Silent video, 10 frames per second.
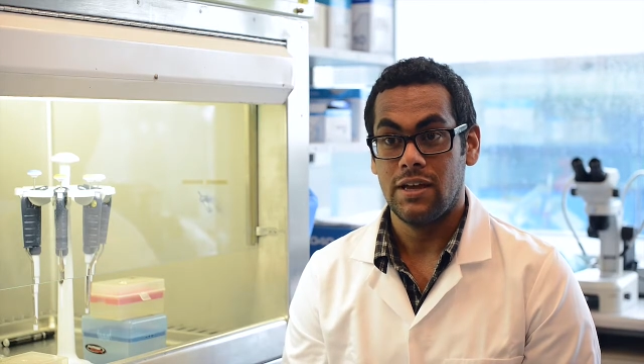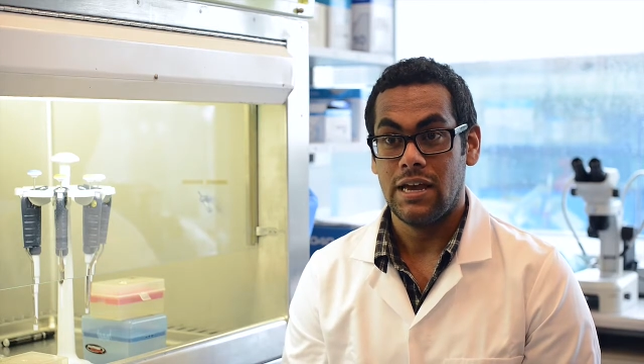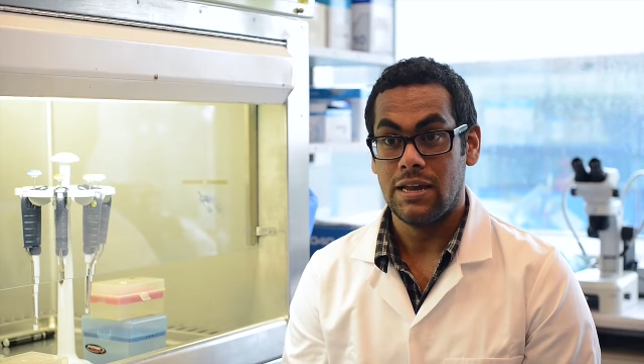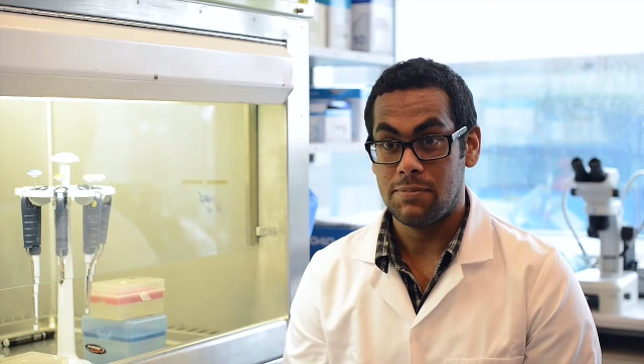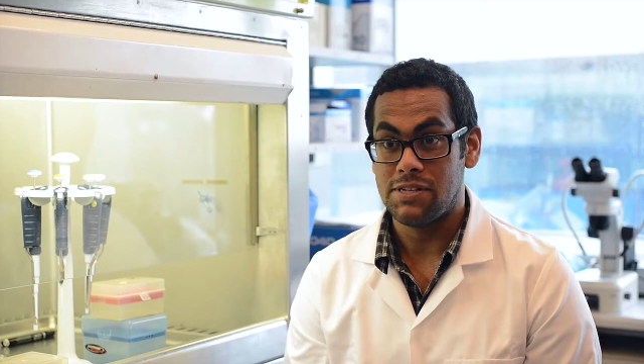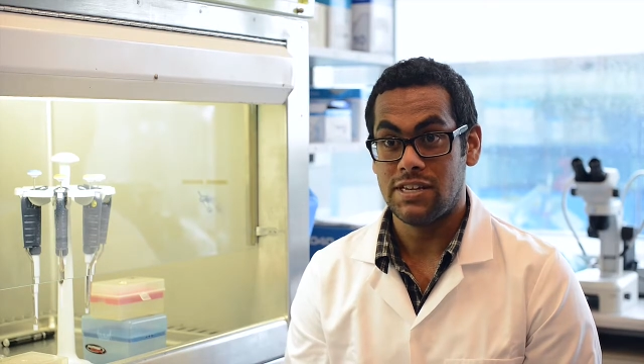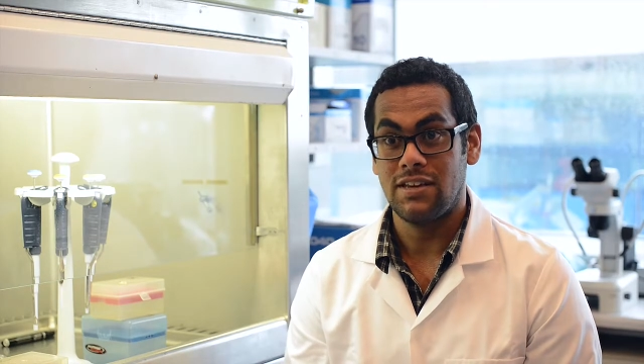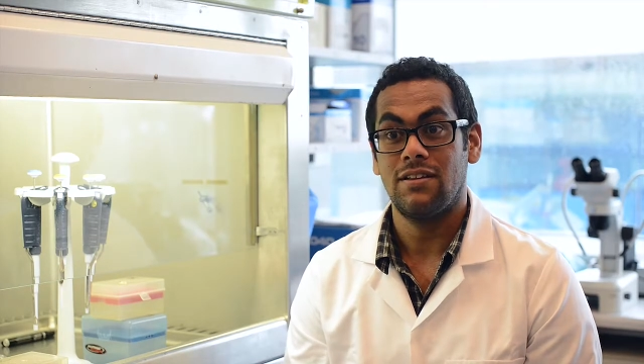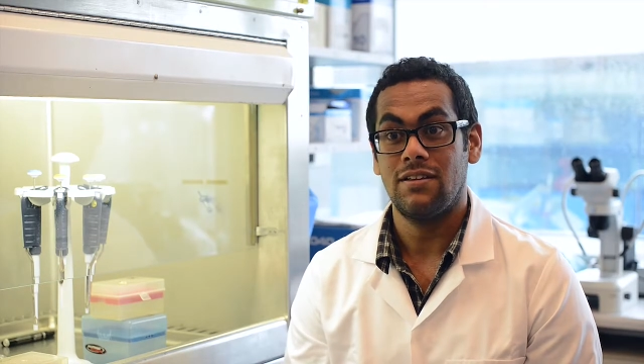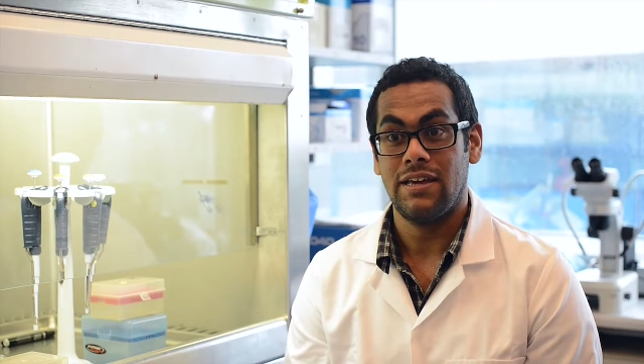and
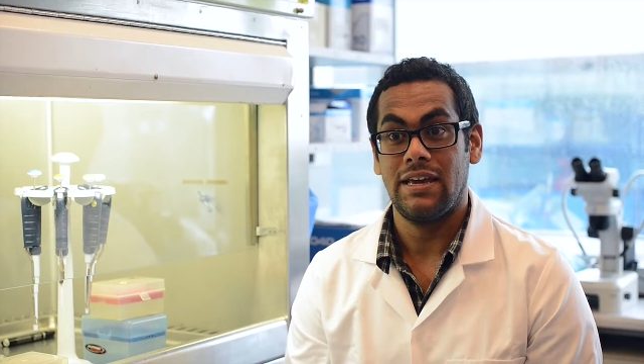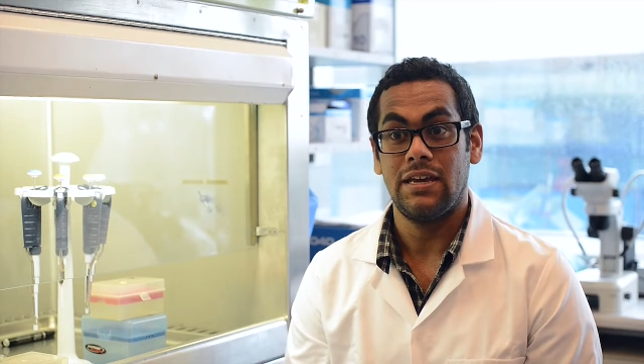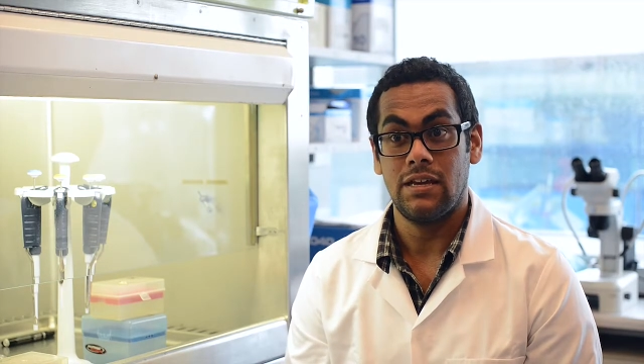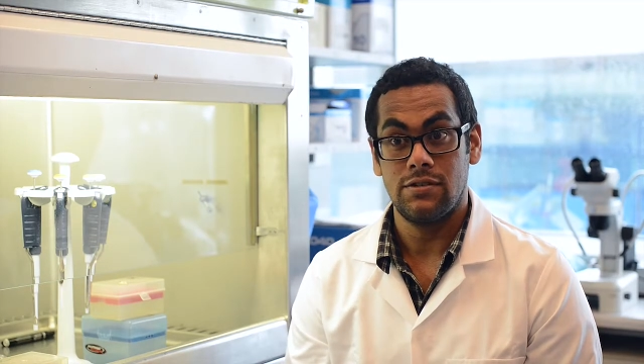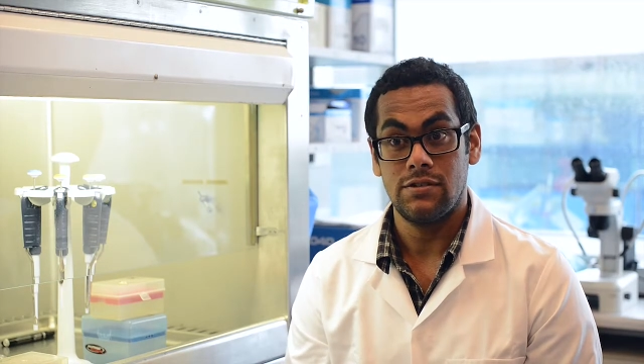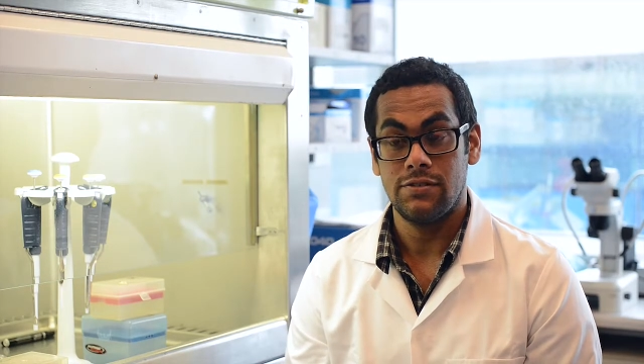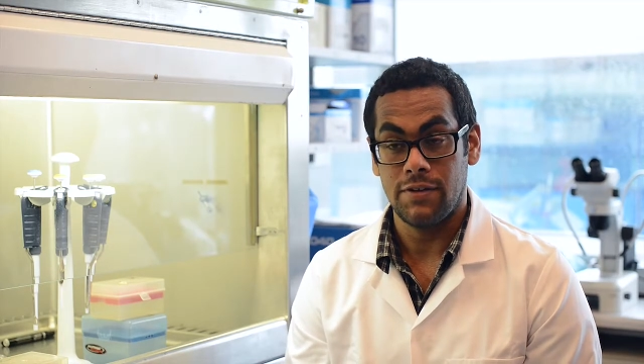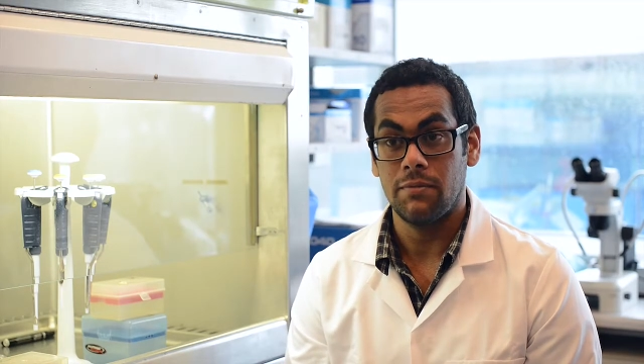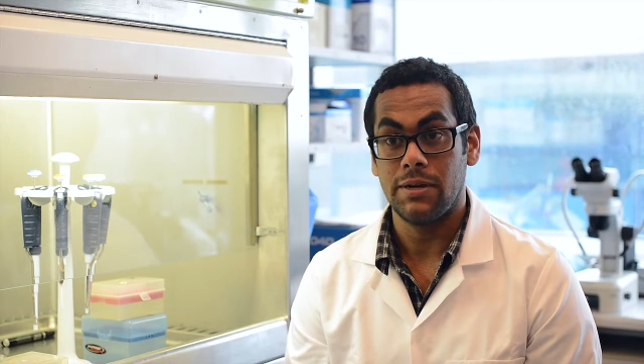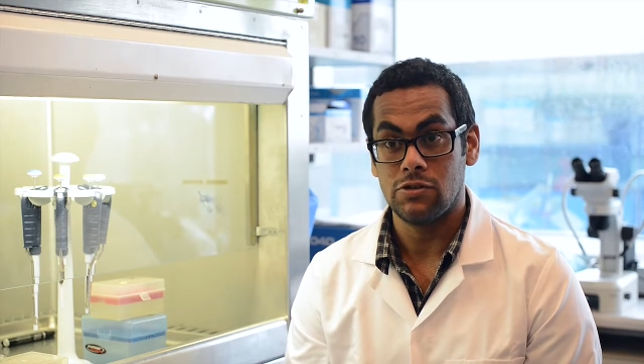particularly in
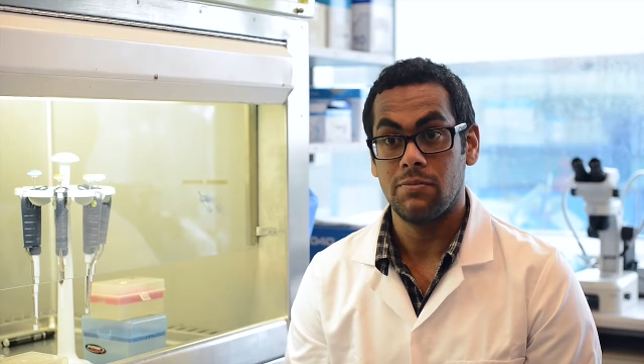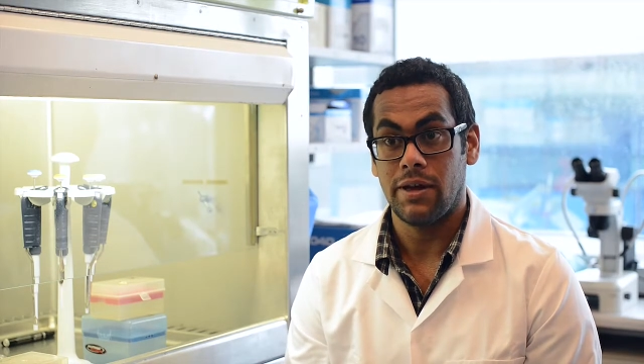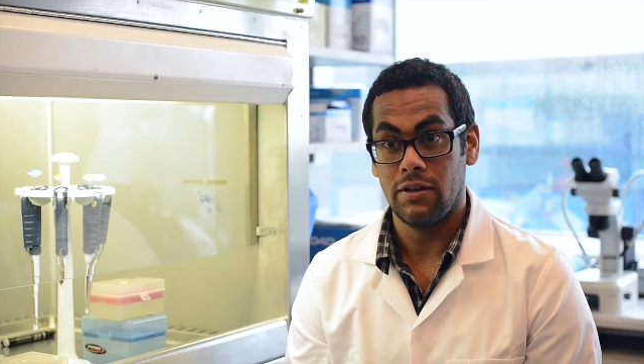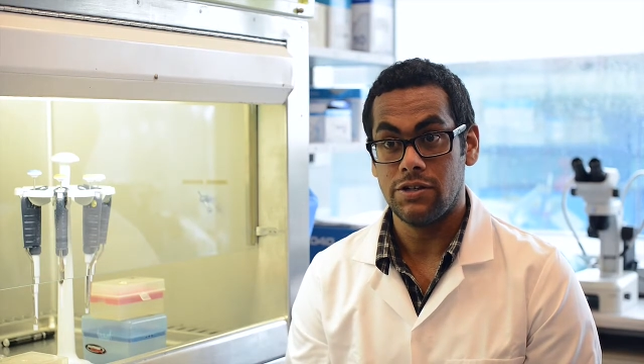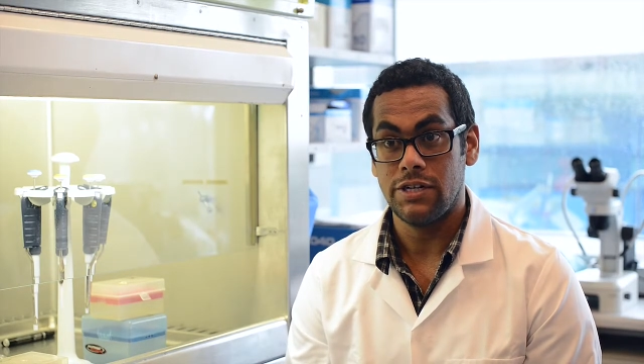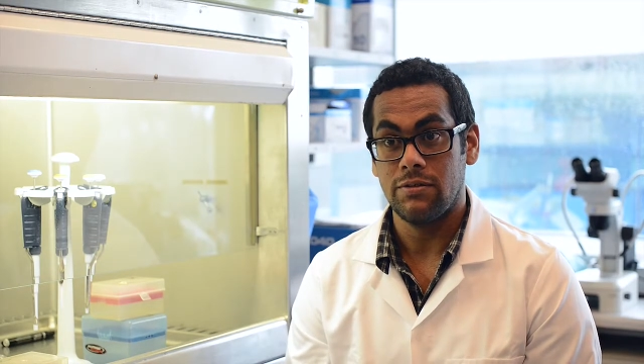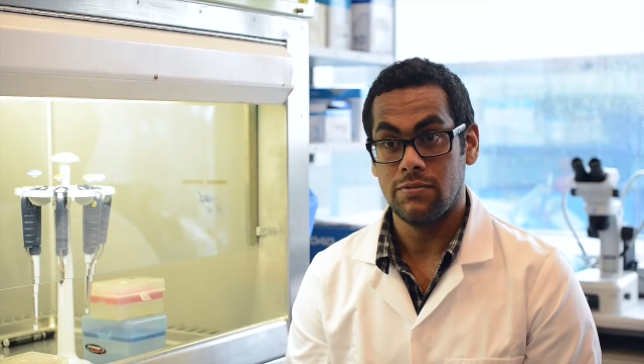developmental biology,